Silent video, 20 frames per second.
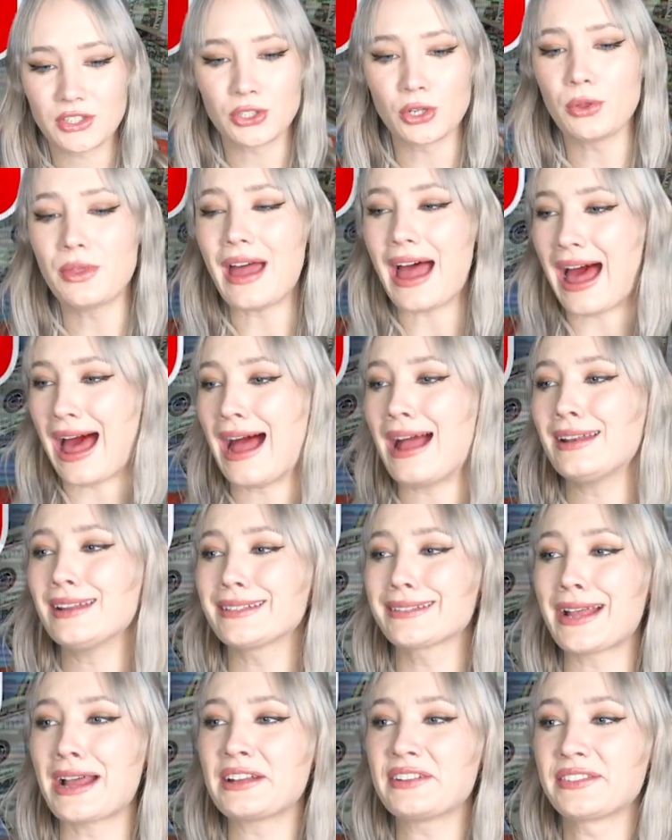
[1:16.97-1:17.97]
So the ad
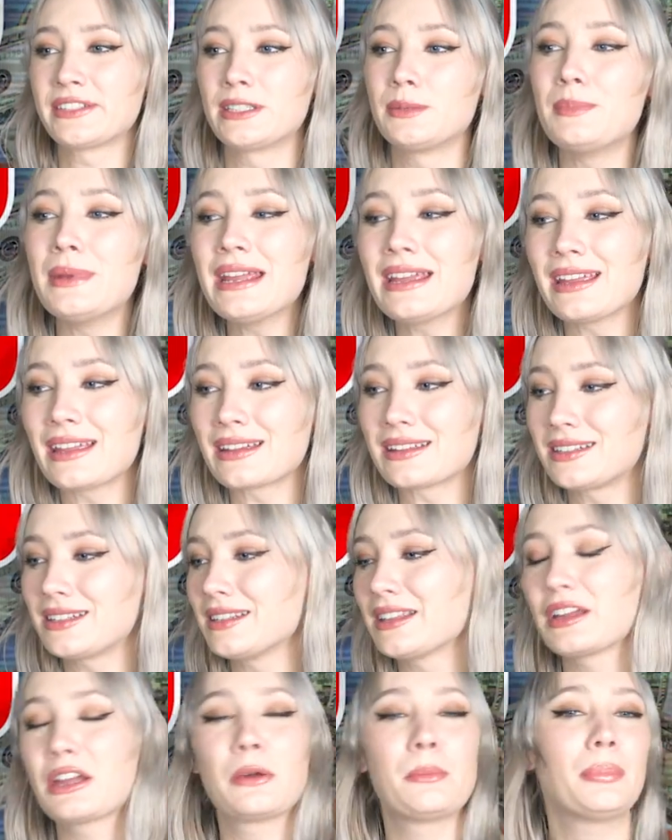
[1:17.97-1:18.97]
is kind of speaking
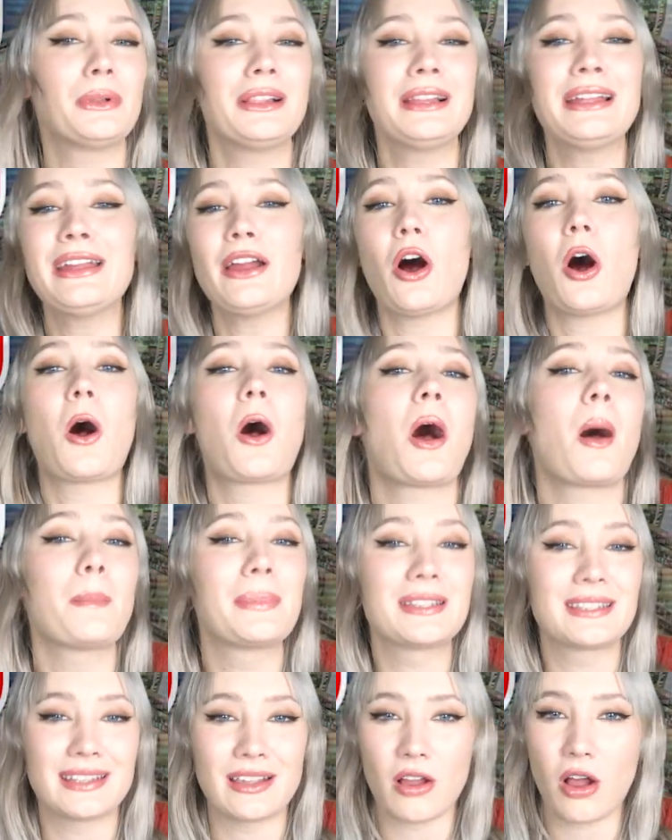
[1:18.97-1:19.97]
to the complete
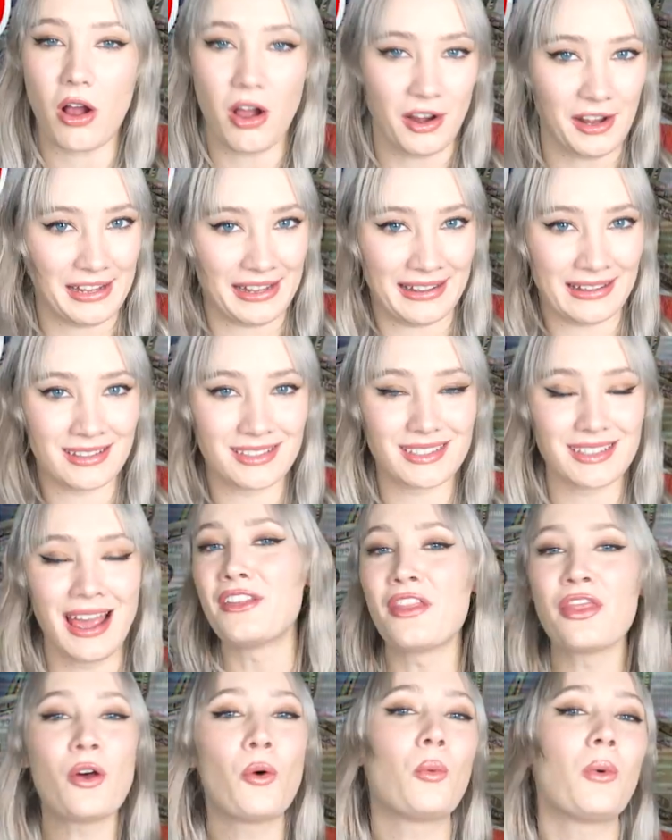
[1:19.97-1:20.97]
opposite audience
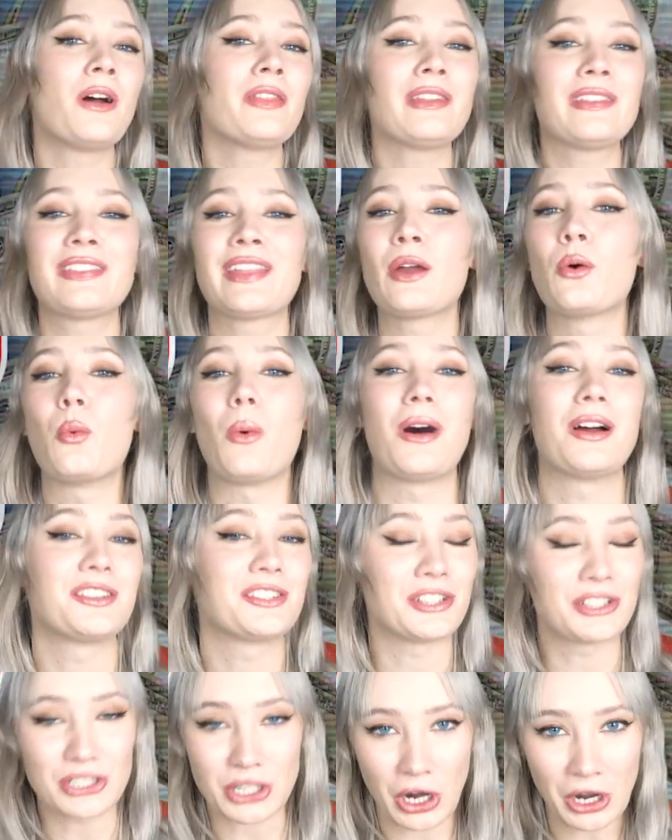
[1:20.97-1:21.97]
than the one that they
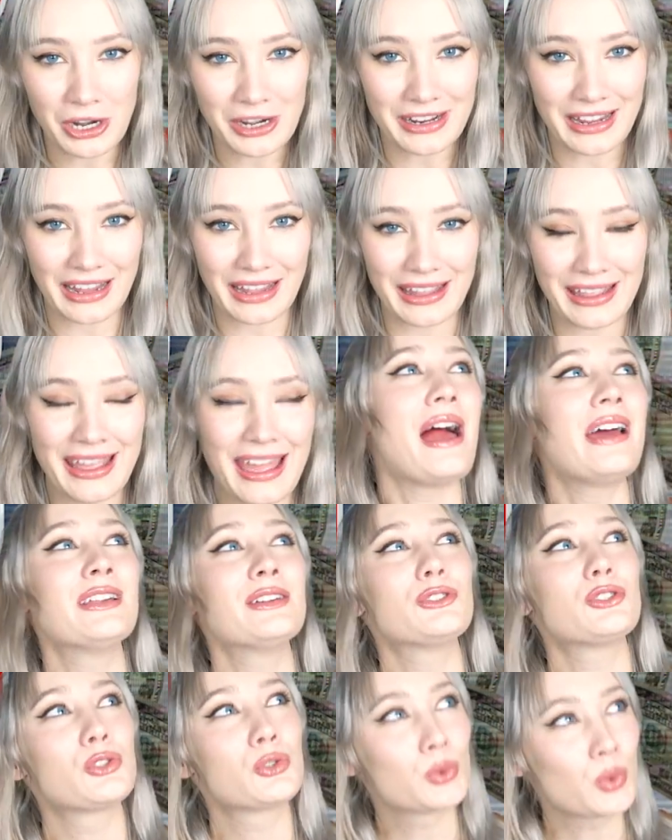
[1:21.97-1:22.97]
want to target. And
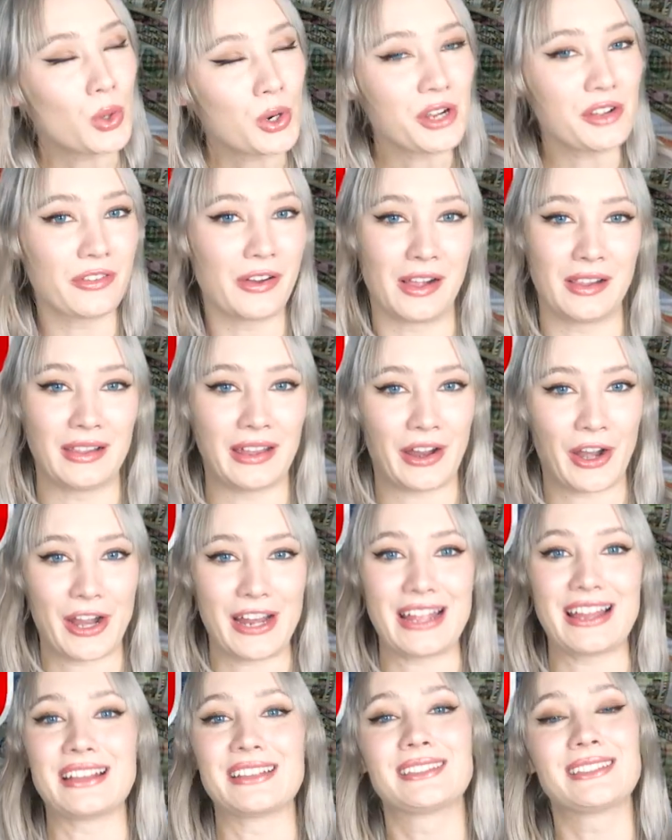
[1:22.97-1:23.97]
it's sort of
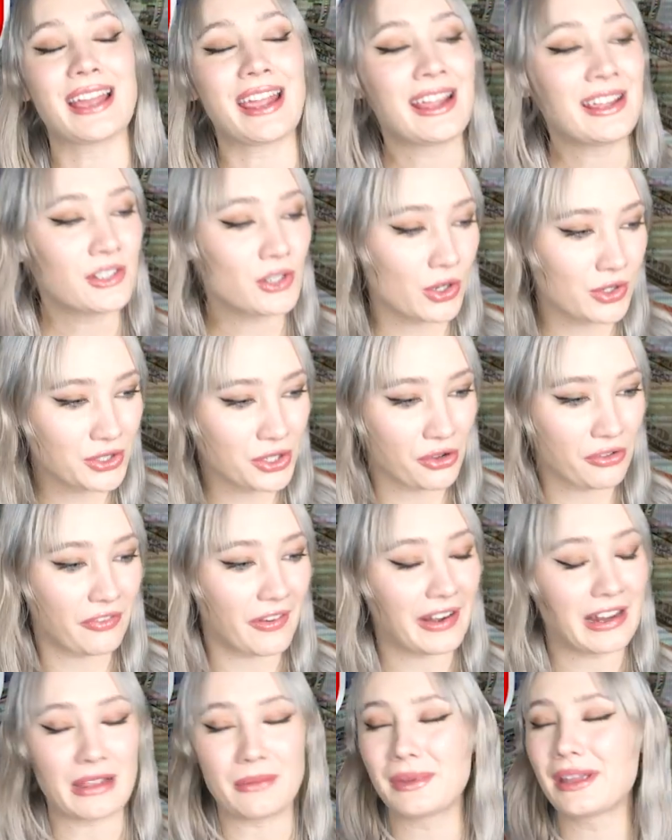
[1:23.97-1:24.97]
hilarious and also
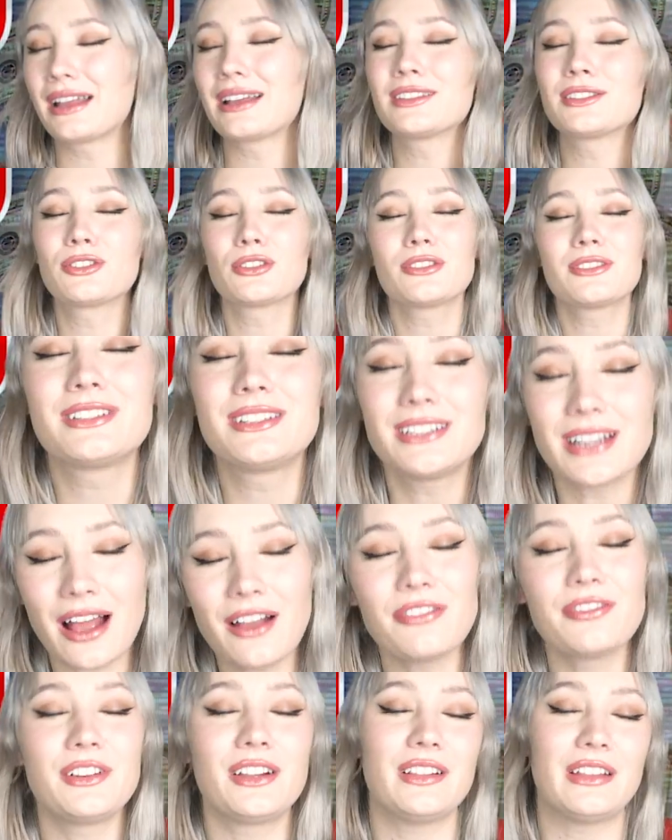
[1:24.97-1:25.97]
funny because they're
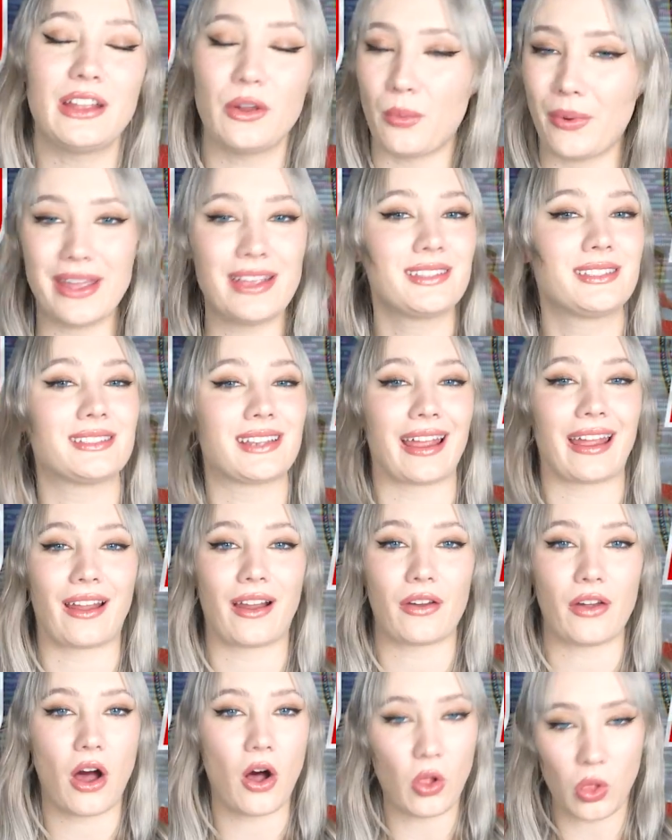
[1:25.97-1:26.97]
definitely
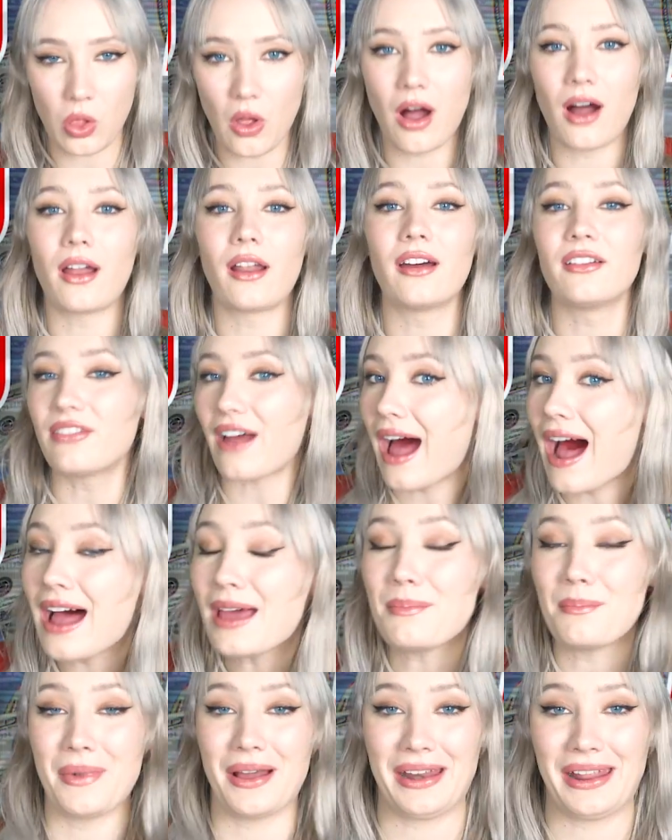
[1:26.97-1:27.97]
wasting a lot of
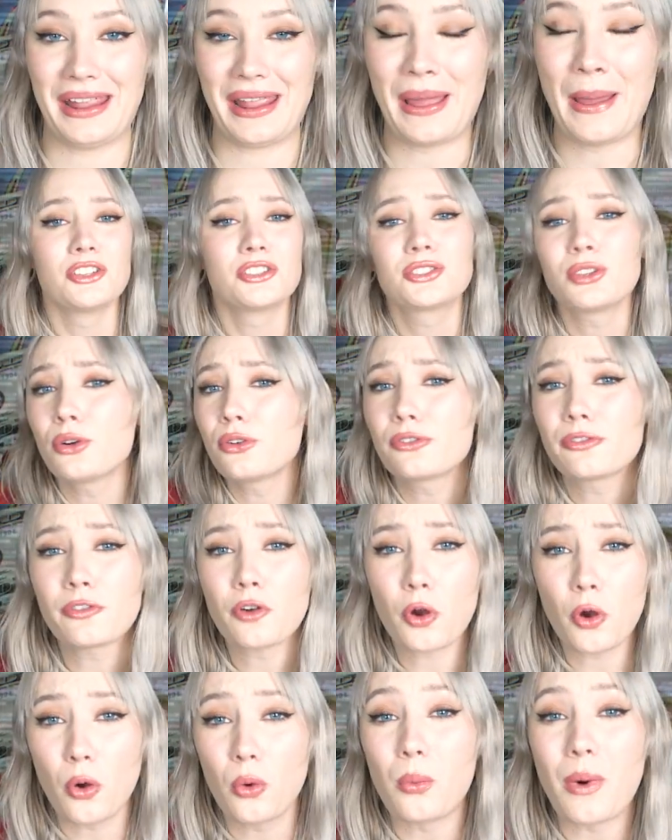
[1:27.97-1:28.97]
ad money. So
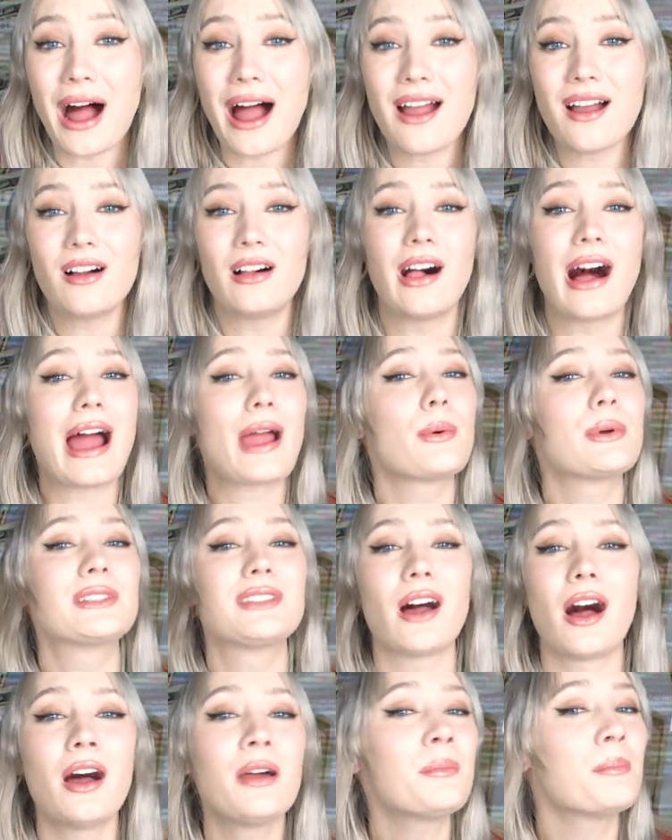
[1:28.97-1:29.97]
for a while, While I
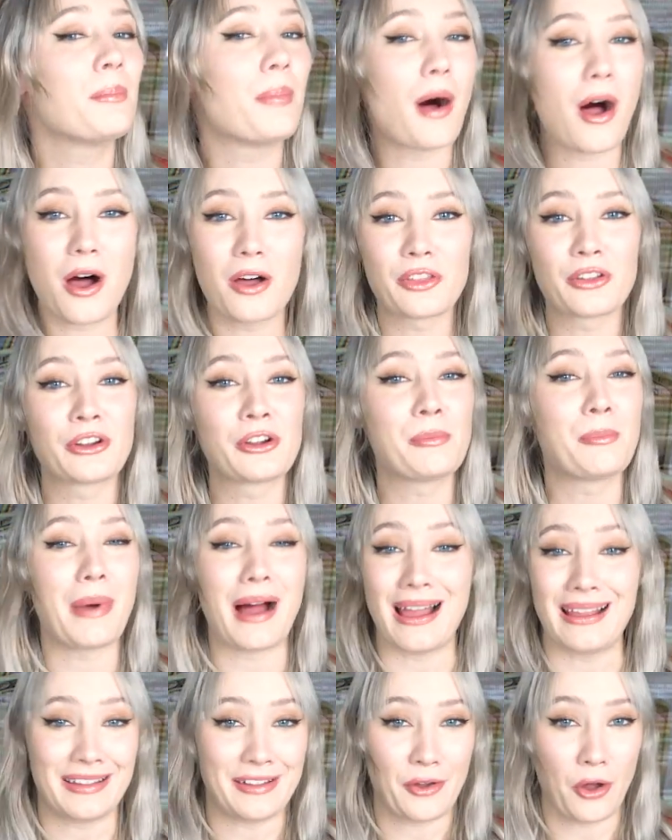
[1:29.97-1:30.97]
was unbothered
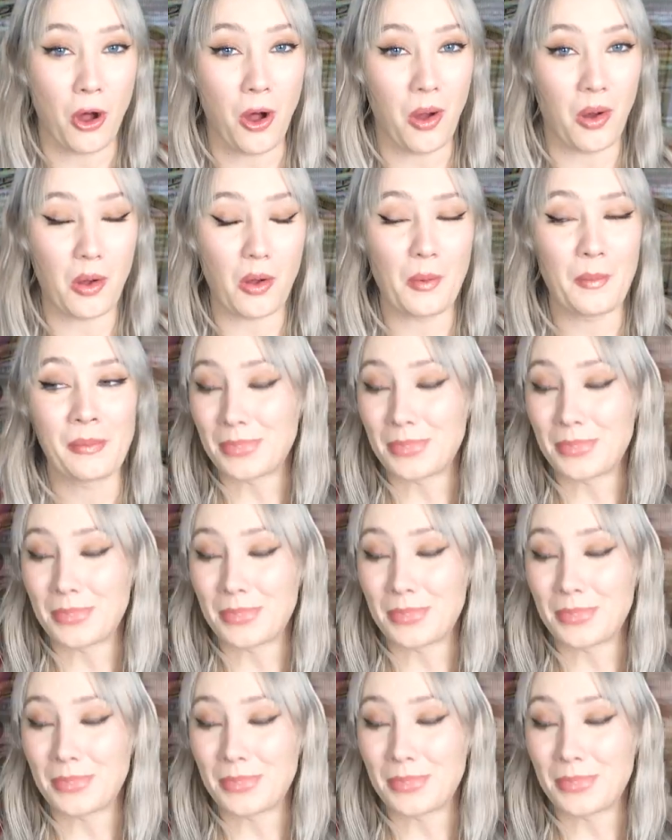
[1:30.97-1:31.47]
by it all,